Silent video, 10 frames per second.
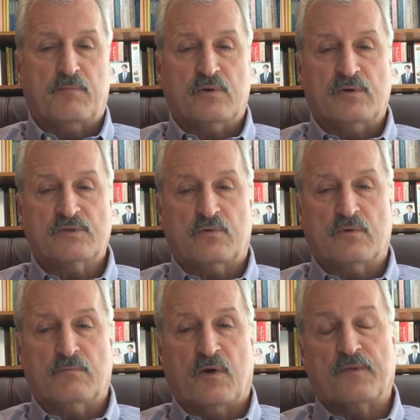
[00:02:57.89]
produced
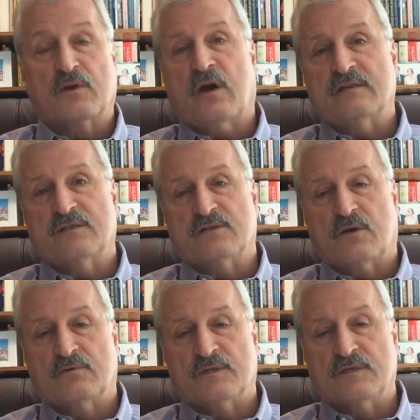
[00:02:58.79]
for both the cost of
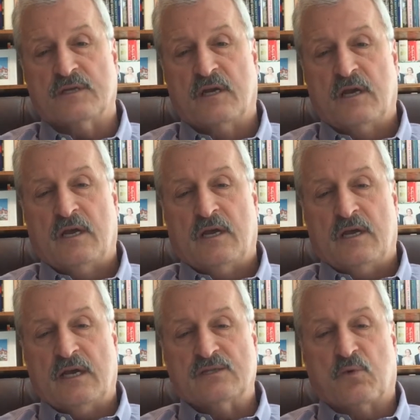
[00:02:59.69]
services
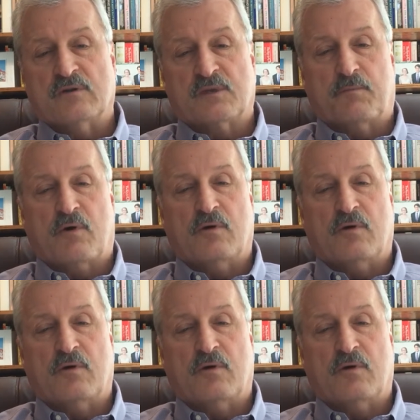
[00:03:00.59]
as well as the per